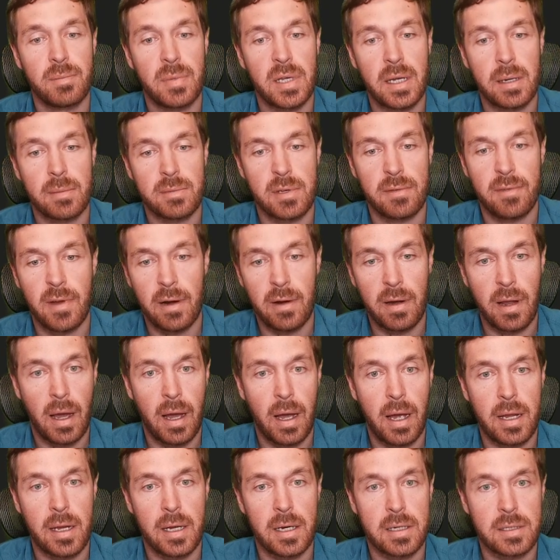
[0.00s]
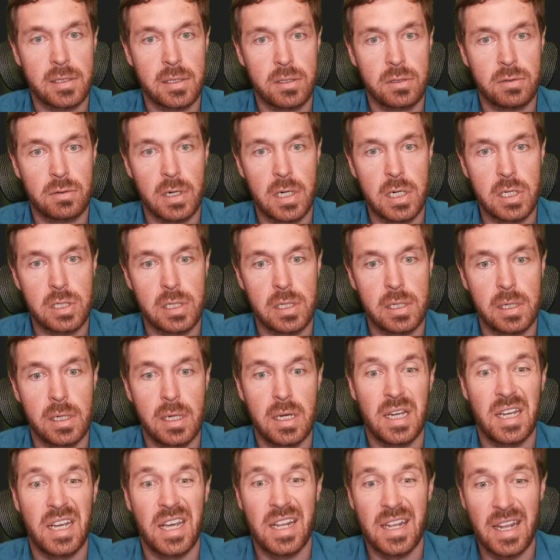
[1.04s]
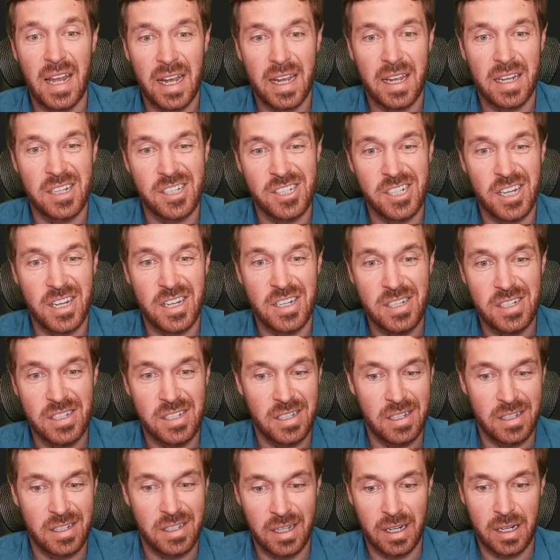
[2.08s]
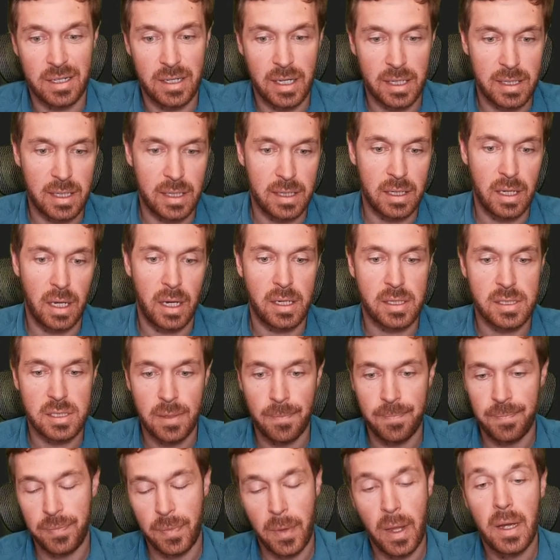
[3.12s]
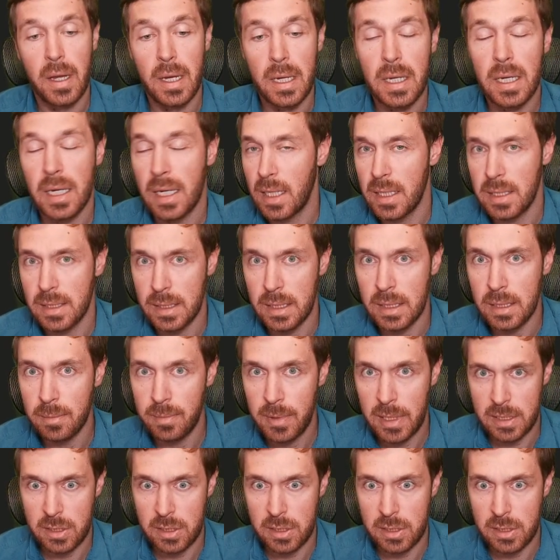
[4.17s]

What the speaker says: becomes a very high concentration, and that can change the collecting ducts. A little